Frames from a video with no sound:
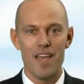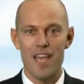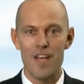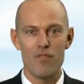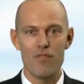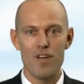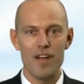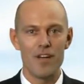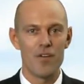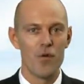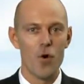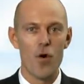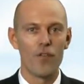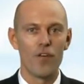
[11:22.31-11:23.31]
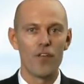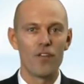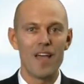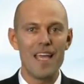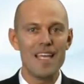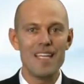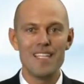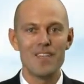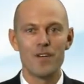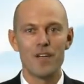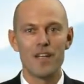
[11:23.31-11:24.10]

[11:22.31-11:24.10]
hit rate north of 80 or